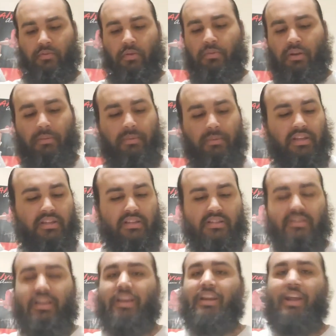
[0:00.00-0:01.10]
But let me get
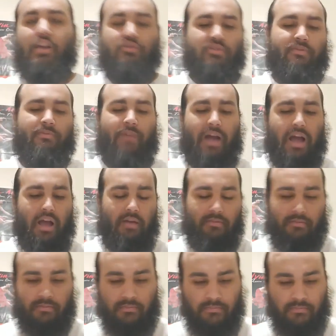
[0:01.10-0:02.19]
this 2nd Ezra
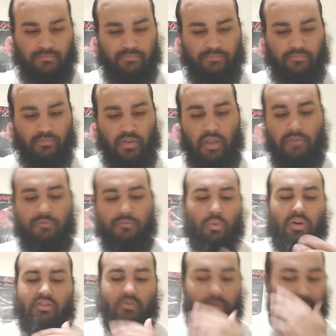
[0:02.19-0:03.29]

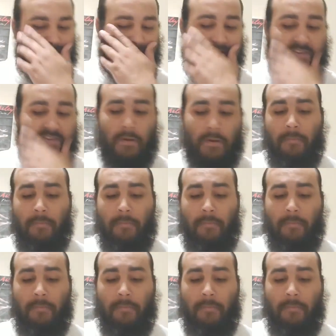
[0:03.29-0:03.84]
5:42, and it says,